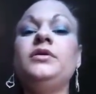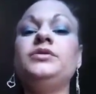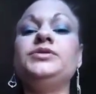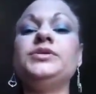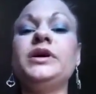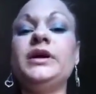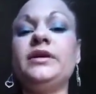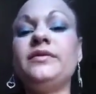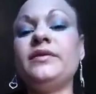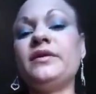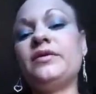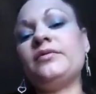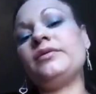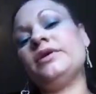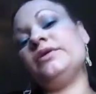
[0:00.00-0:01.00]
dragging
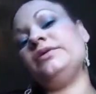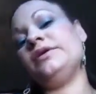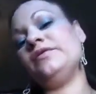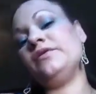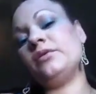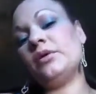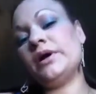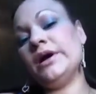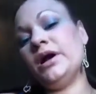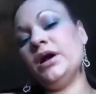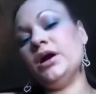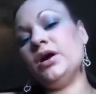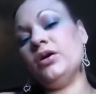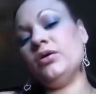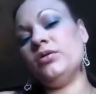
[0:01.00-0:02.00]
that around everywhere I
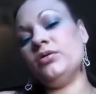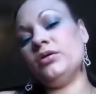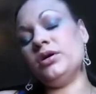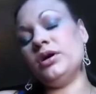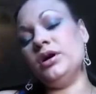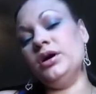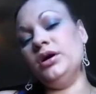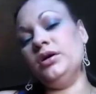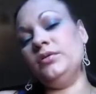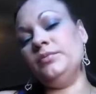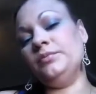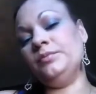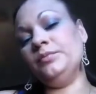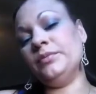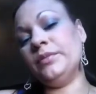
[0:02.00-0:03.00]
go,
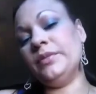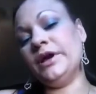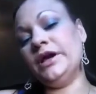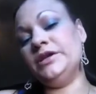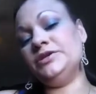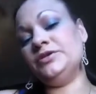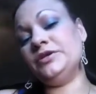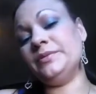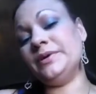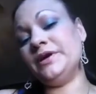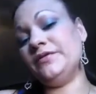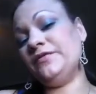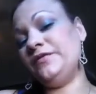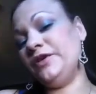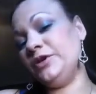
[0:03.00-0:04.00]
and doing my
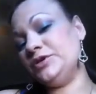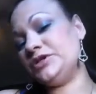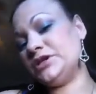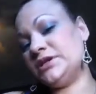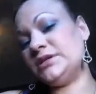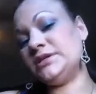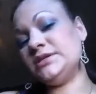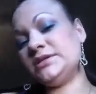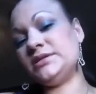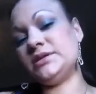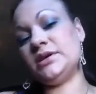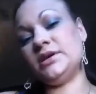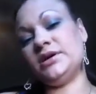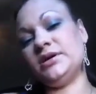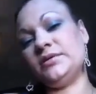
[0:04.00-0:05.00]
infusions.
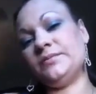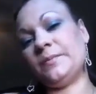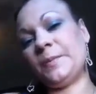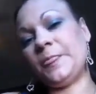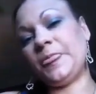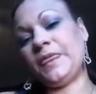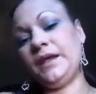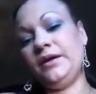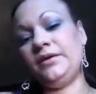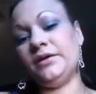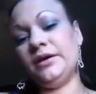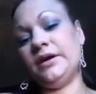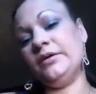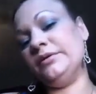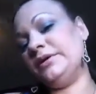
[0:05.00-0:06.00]
You
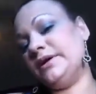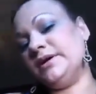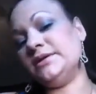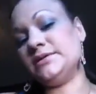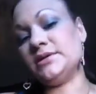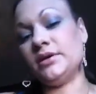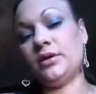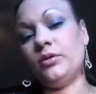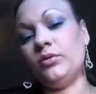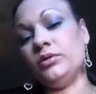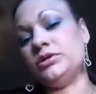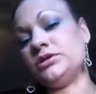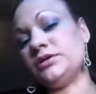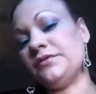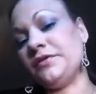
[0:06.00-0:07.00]
know how it is, like,
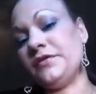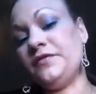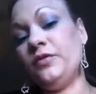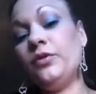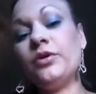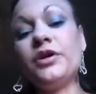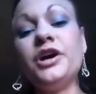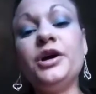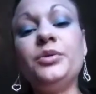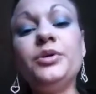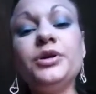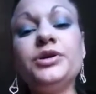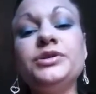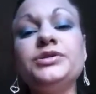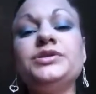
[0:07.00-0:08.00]
one's every 4
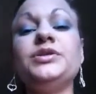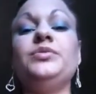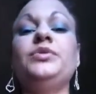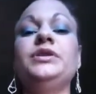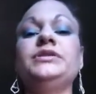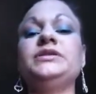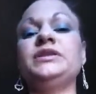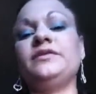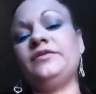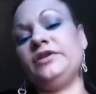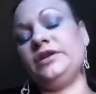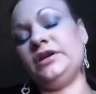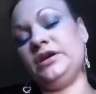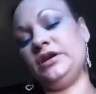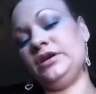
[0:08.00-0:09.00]
hours, and one's
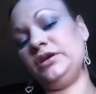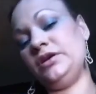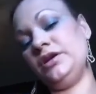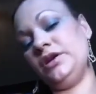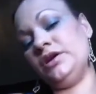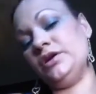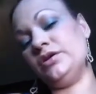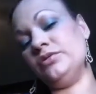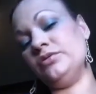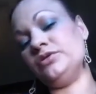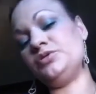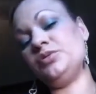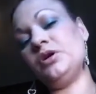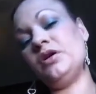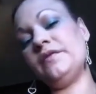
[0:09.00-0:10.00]
every,
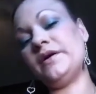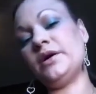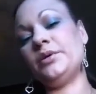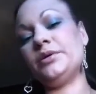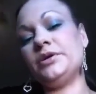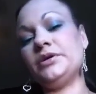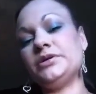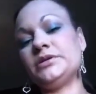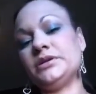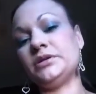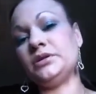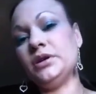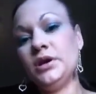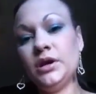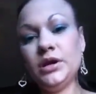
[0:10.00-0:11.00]
12 hours,
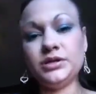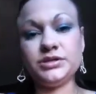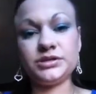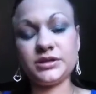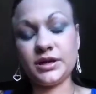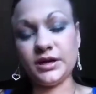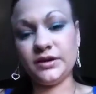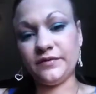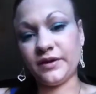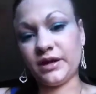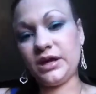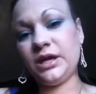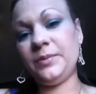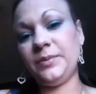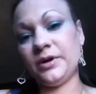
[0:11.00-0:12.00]
and just kind of,
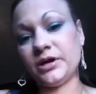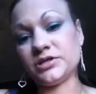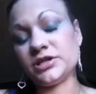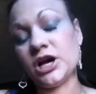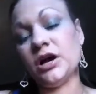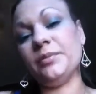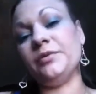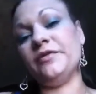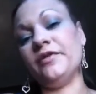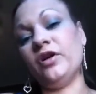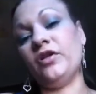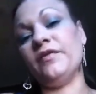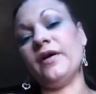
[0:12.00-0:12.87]
like, keeping on top of all